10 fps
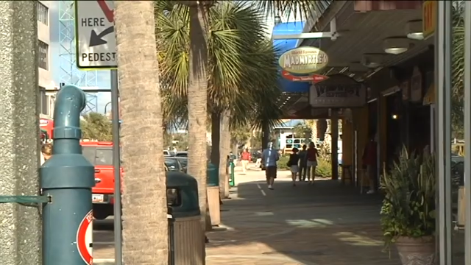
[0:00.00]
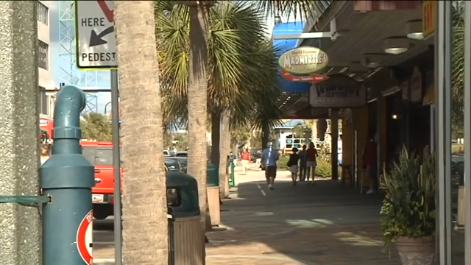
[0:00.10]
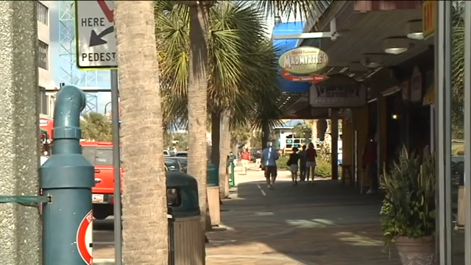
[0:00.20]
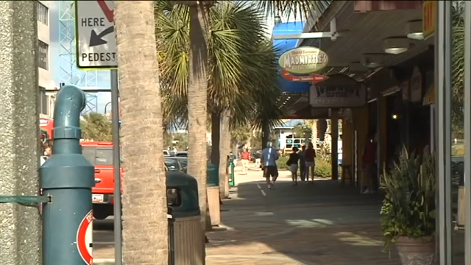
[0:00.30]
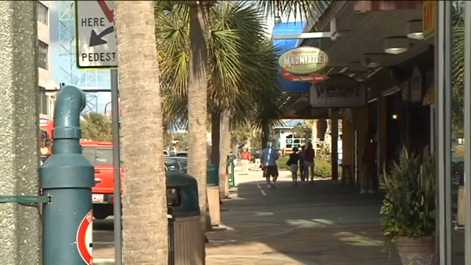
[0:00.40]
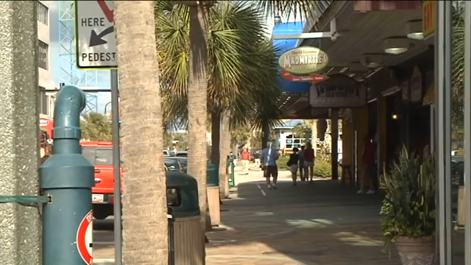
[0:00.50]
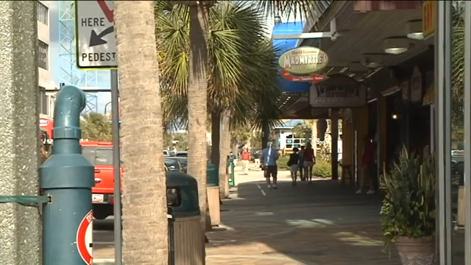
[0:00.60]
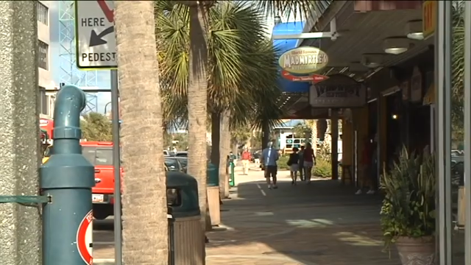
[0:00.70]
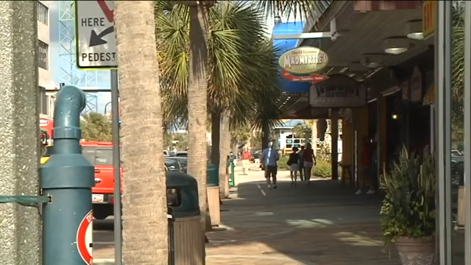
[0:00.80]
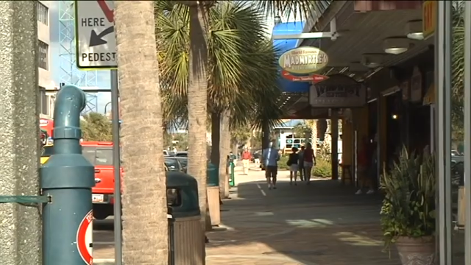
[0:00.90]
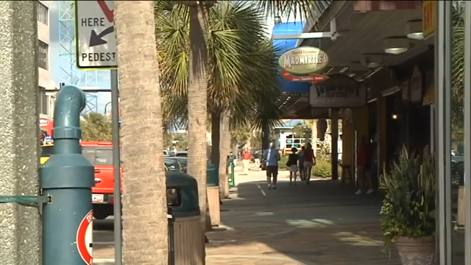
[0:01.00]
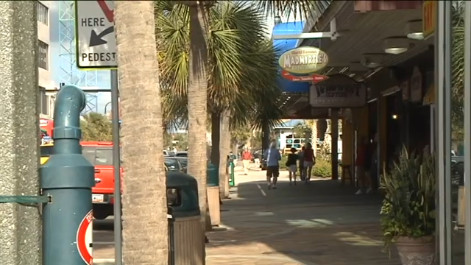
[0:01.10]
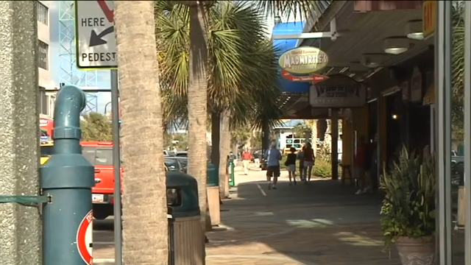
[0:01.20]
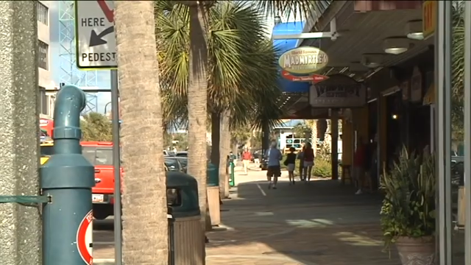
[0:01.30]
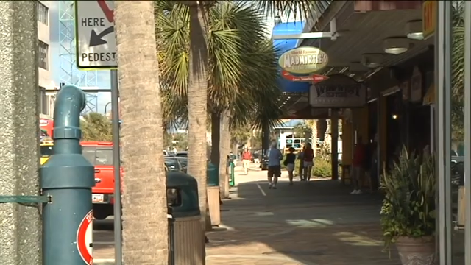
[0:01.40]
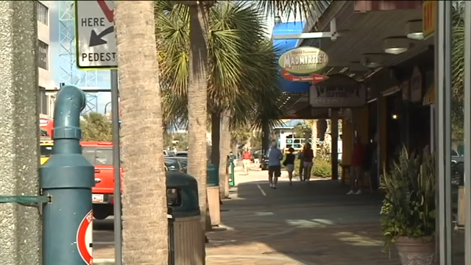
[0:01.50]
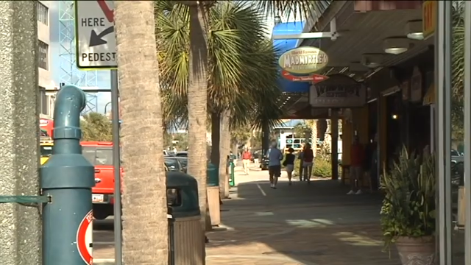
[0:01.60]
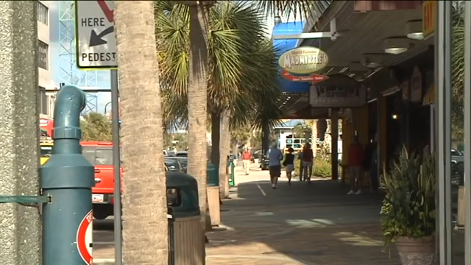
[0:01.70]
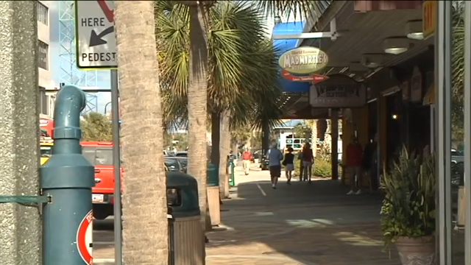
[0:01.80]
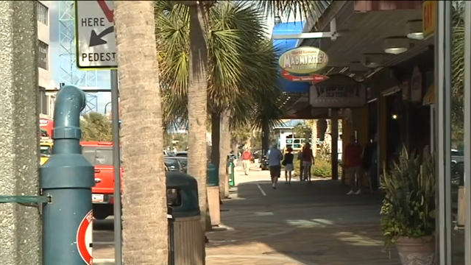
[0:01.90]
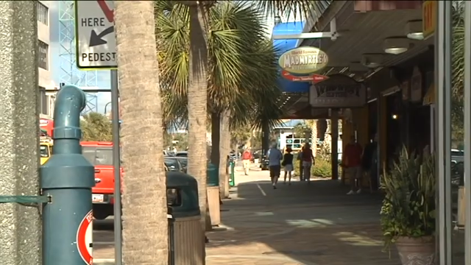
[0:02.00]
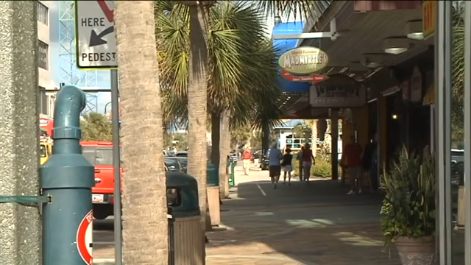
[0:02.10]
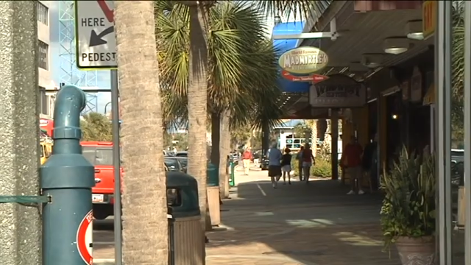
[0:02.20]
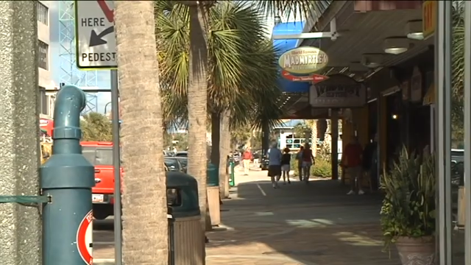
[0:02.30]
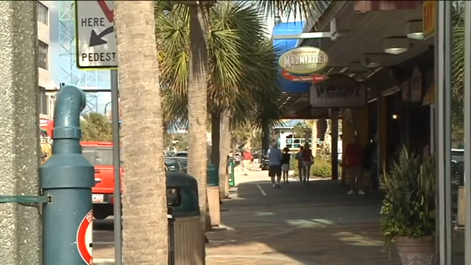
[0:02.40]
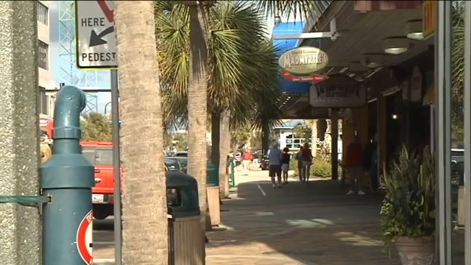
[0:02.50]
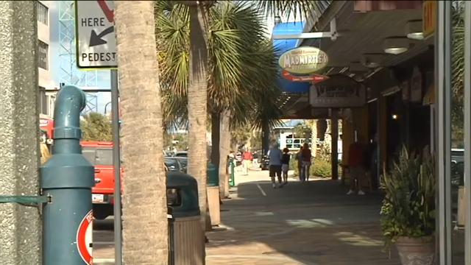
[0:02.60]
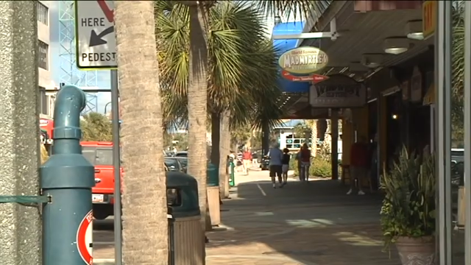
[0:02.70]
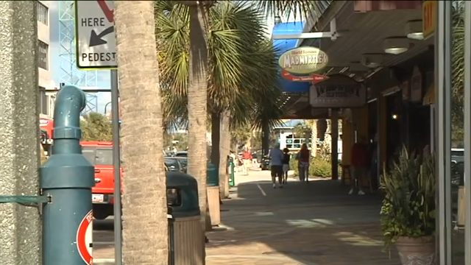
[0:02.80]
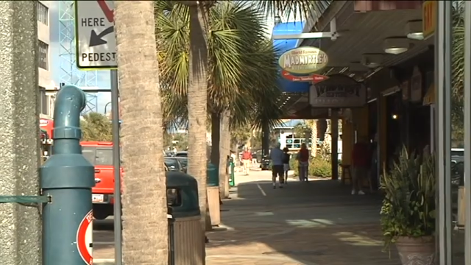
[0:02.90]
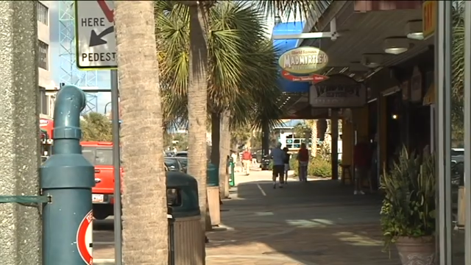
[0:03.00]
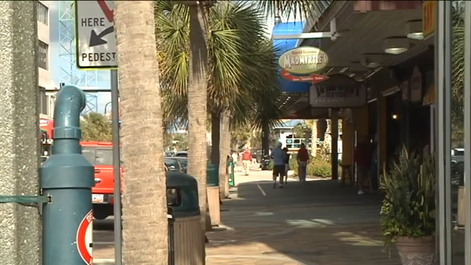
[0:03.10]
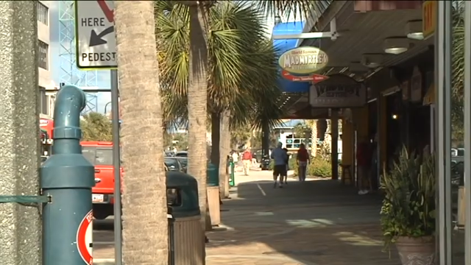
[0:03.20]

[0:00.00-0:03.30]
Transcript: [unreadable: no face in view]